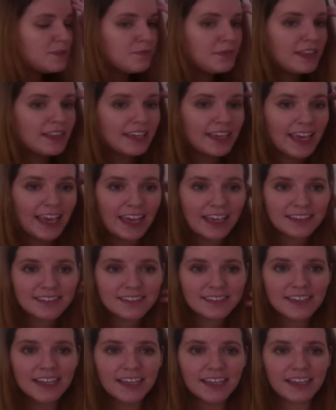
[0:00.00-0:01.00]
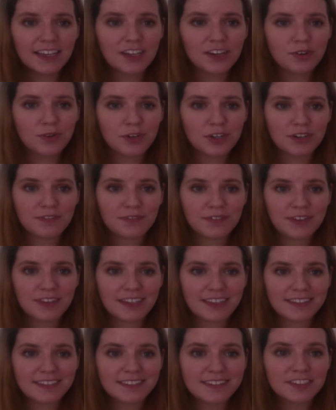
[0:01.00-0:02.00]
to be the case in order for
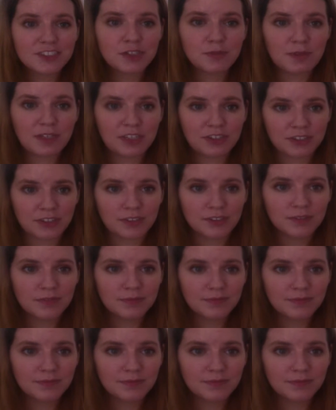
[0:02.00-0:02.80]
this to be true?